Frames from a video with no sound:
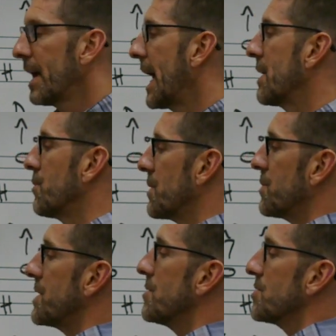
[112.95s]
and when
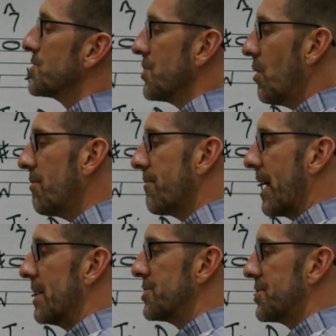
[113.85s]
we use
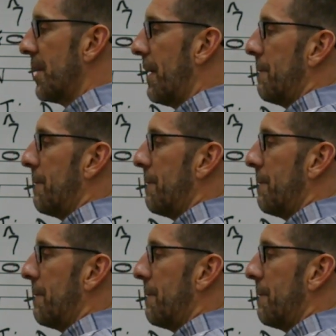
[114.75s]
solfege,